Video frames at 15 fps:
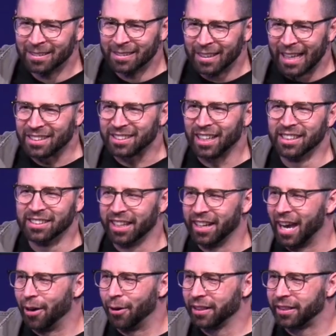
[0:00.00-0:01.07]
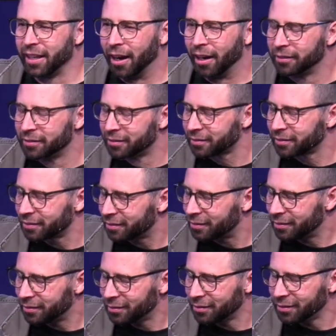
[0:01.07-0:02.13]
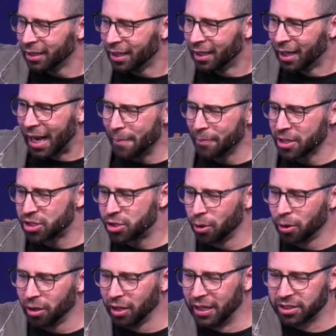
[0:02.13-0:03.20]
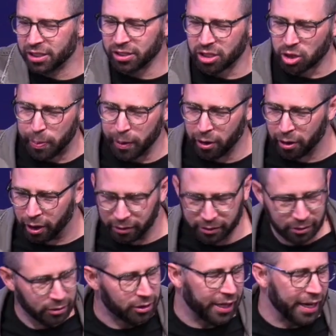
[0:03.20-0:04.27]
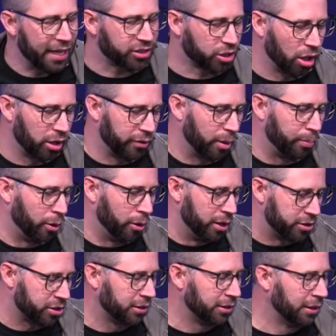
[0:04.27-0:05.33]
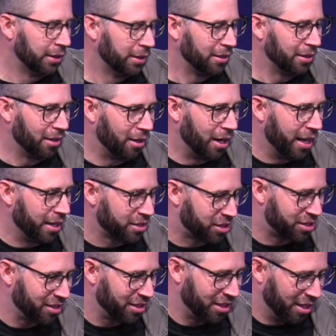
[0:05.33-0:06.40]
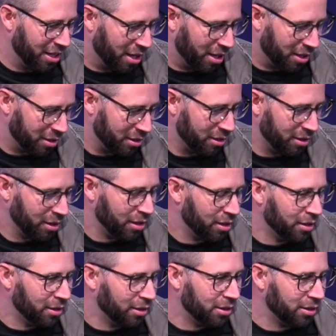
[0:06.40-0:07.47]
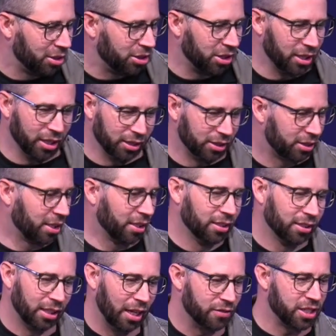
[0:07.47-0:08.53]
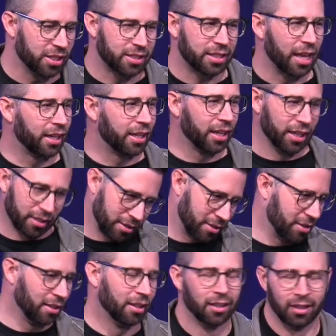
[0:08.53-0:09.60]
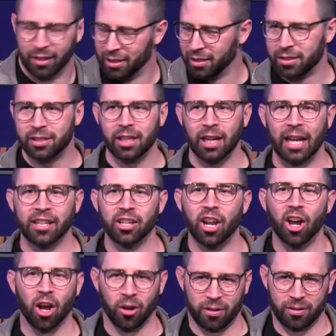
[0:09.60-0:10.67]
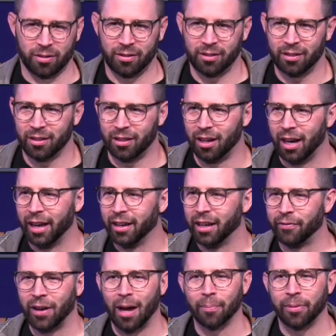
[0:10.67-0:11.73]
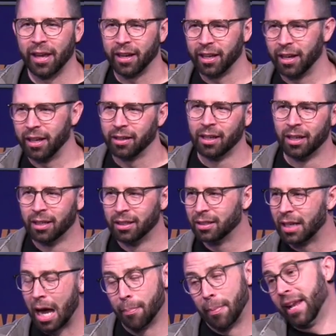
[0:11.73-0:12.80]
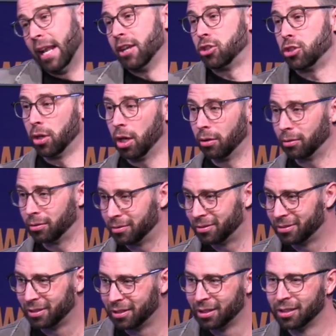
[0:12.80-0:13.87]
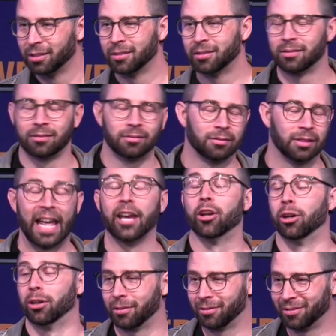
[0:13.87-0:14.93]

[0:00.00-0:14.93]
That's Lindsay and I right there. I'm the stewer, Lindsay's the spewer. Can ask all of our boys. All right? Yeah. She is. If she's thinking it, she's letting you know. All right? If I'm thinking it, I may let you know later.